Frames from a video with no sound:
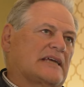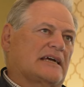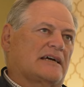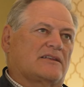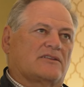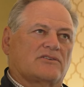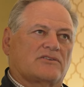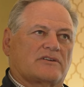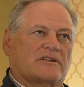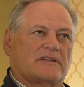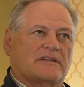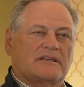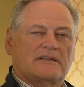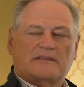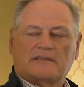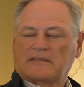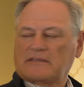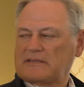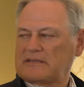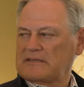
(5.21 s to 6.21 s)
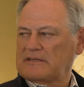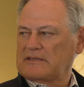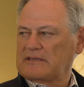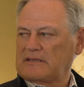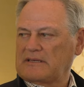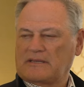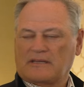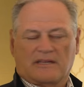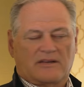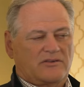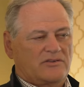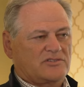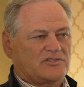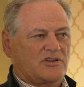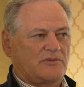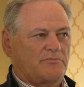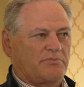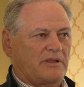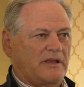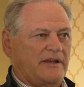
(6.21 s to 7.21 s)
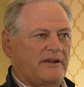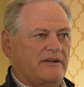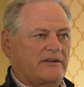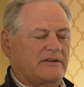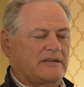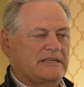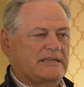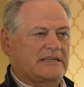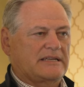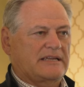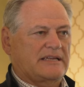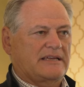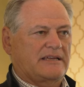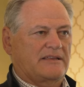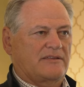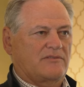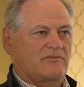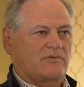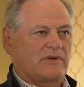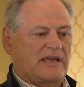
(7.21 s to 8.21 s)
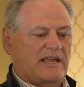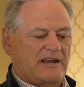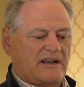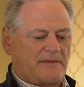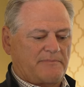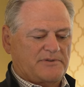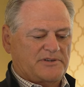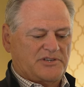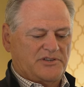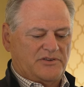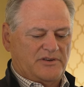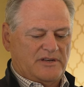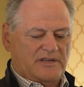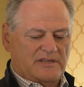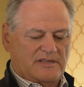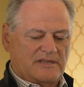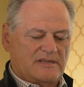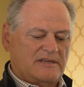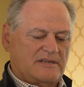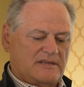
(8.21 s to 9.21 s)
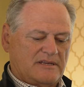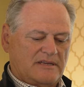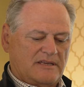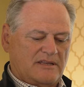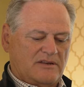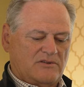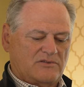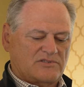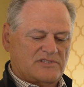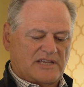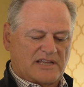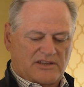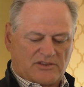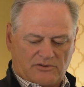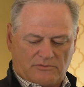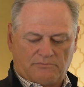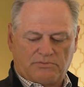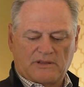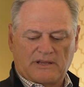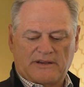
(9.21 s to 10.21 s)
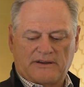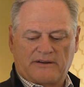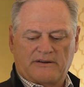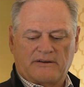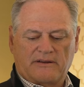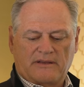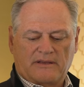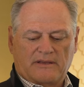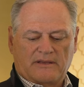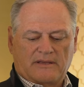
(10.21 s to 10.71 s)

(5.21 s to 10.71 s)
You know, he's a good player, and we had an opportunity to, sign a good player.